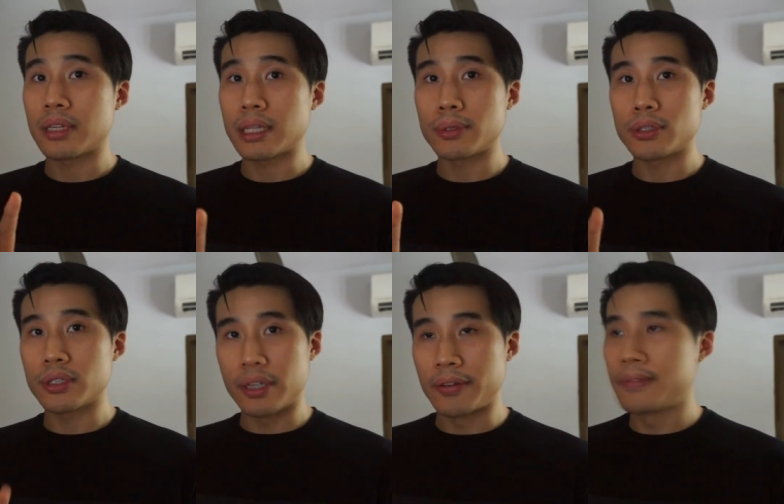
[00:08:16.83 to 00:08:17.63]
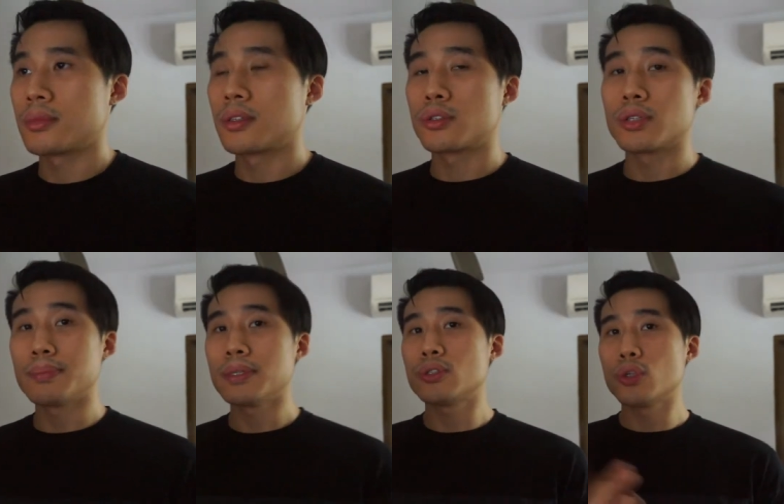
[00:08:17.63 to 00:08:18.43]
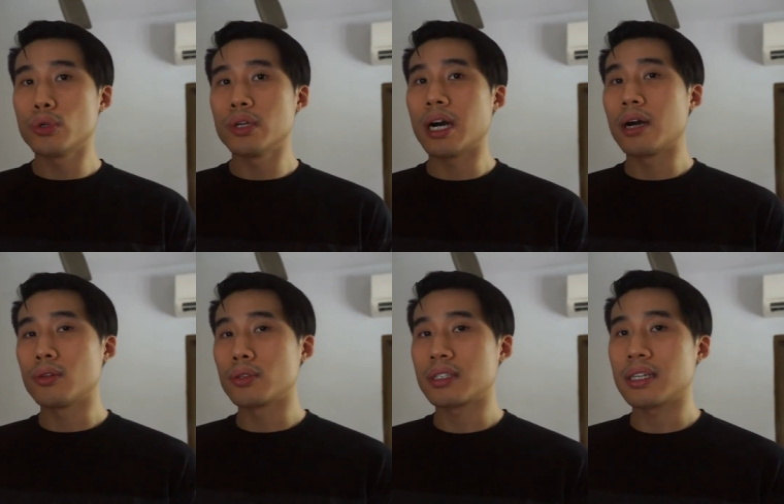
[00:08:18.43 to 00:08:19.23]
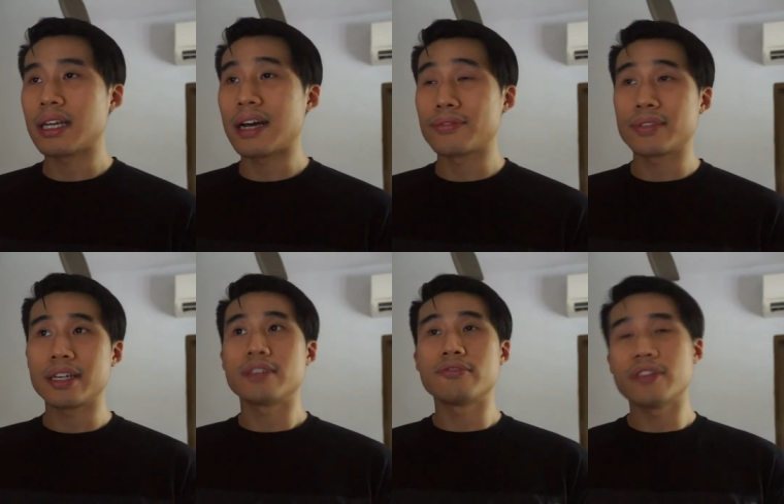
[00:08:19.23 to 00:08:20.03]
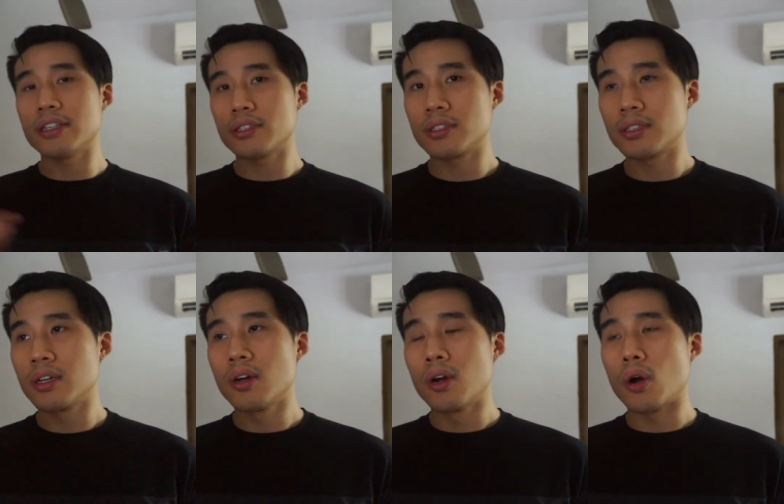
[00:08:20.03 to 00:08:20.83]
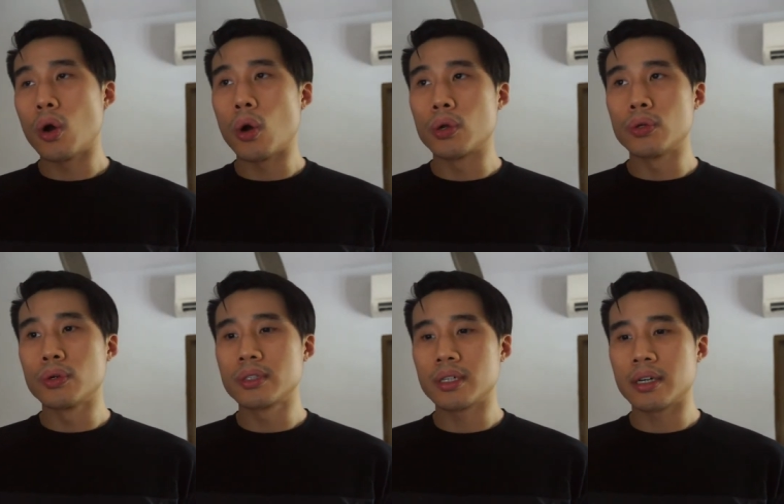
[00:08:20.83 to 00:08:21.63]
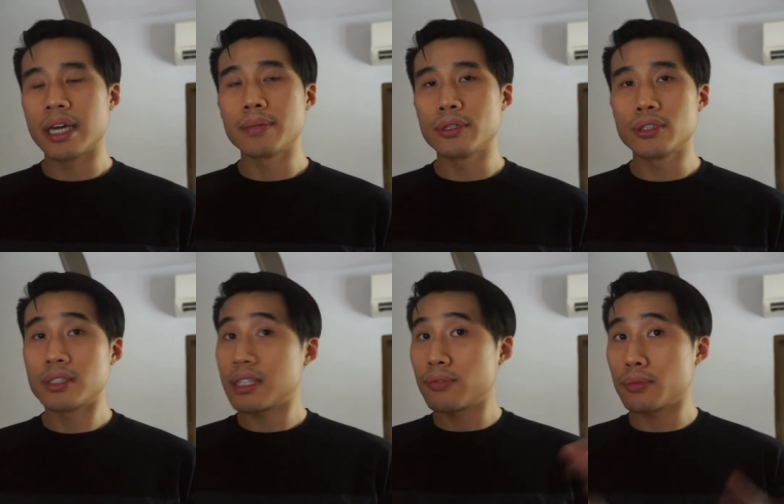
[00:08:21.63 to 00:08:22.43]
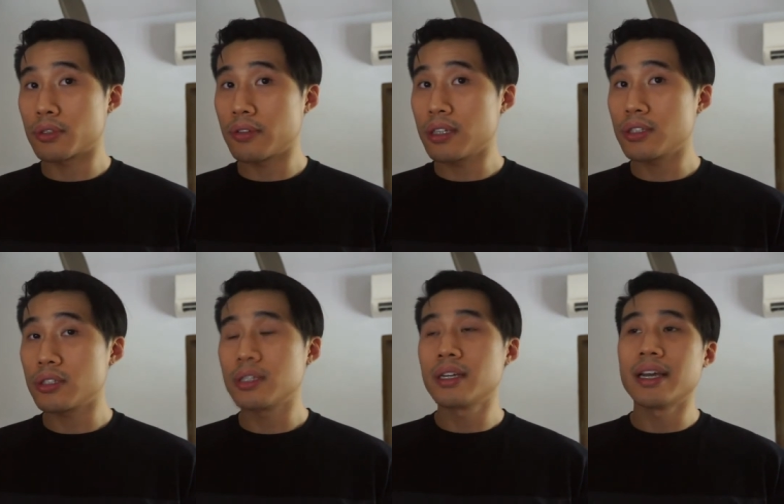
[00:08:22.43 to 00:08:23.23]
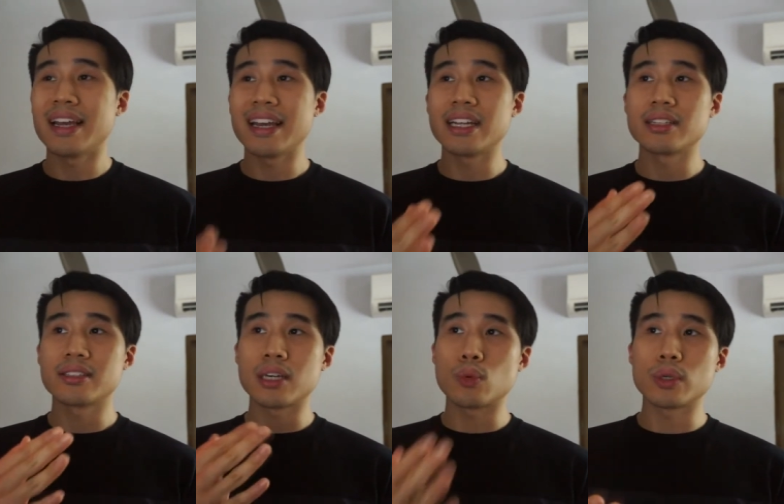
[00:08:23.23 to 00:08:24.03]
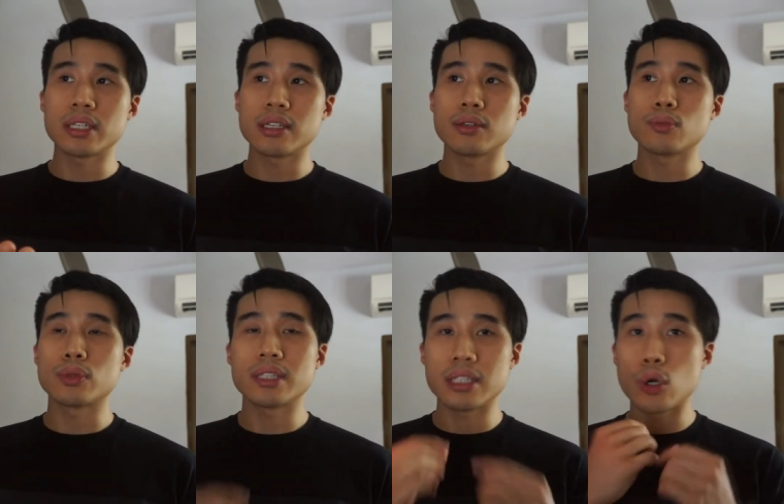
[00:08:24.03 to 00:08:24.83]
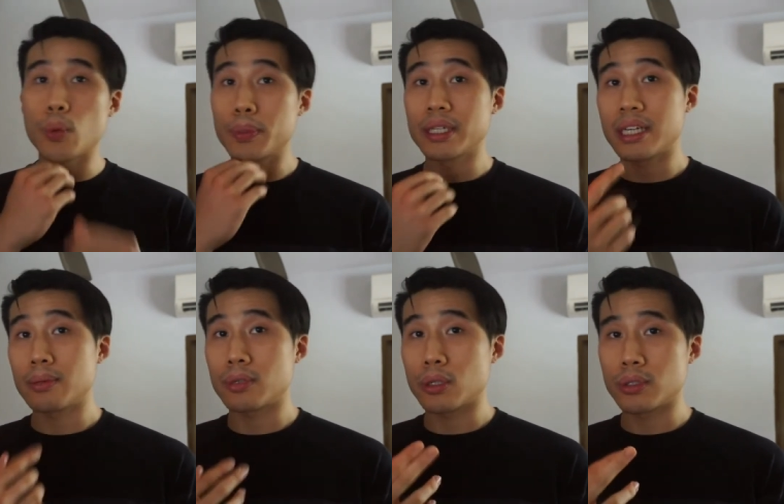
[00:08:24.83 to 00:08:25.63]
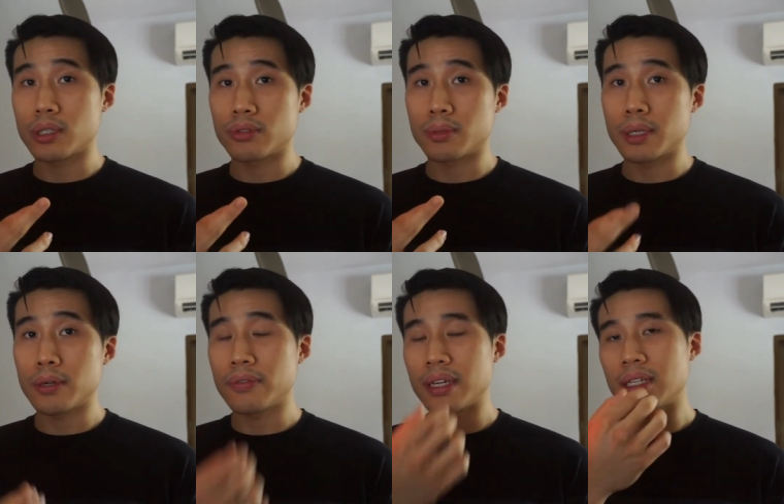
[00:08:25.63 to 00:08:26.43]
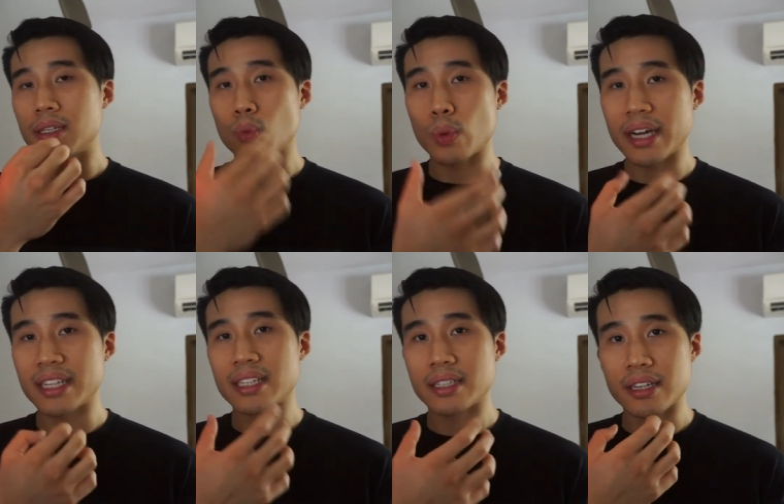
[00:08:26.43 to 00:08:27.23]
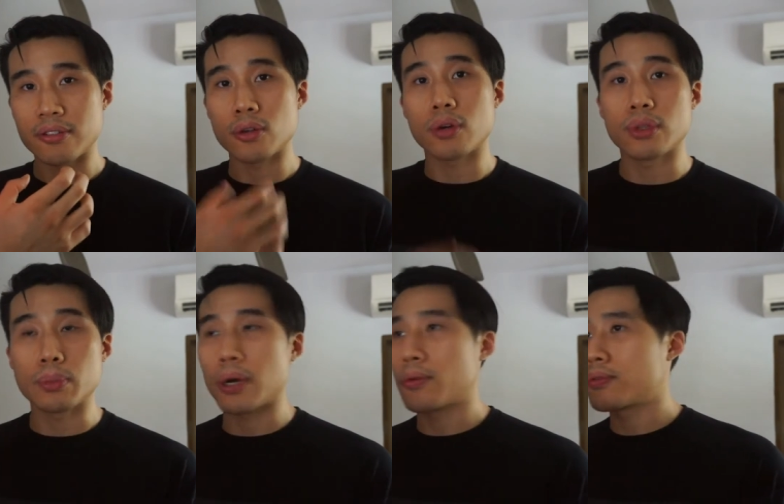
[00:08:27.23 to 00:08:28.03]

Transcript: animation there. So let me show you how it looks like after I erase all those animation stuff from scratch, and then start working with the opening and closing of the mouth, and then the wide and the narrow of the mouth.